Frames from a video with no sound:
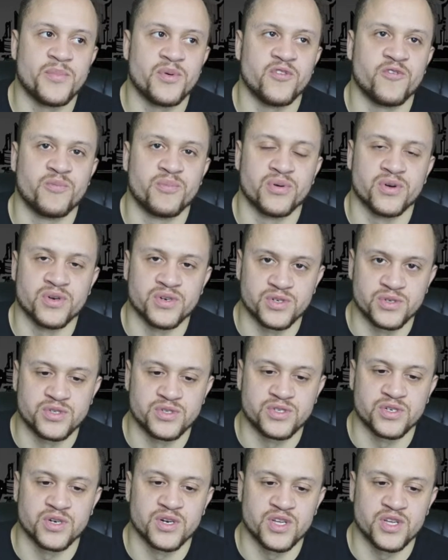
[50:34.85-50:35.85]
of
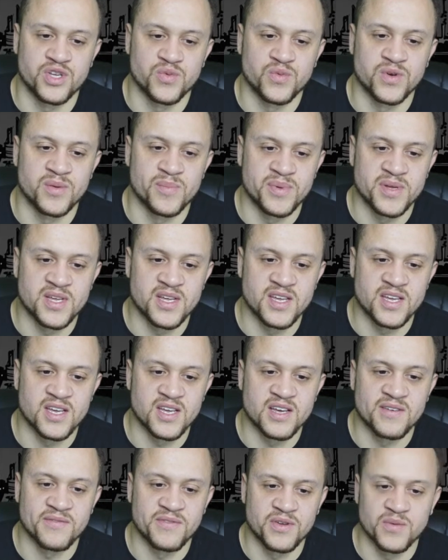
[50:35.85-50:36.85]
producer you would be
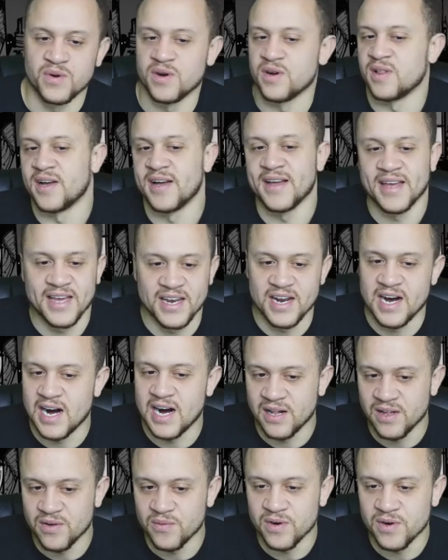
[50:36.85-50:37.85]
if you were like in
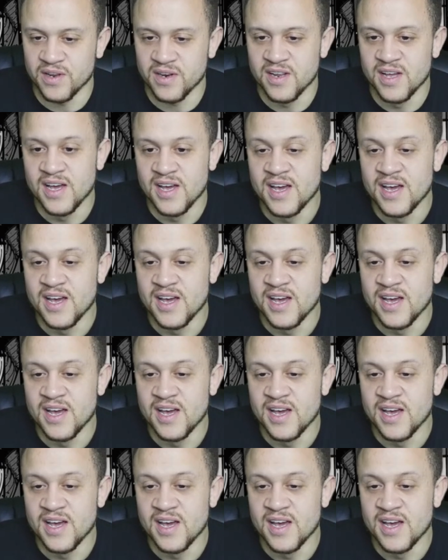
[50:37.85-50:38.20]
Hollywood.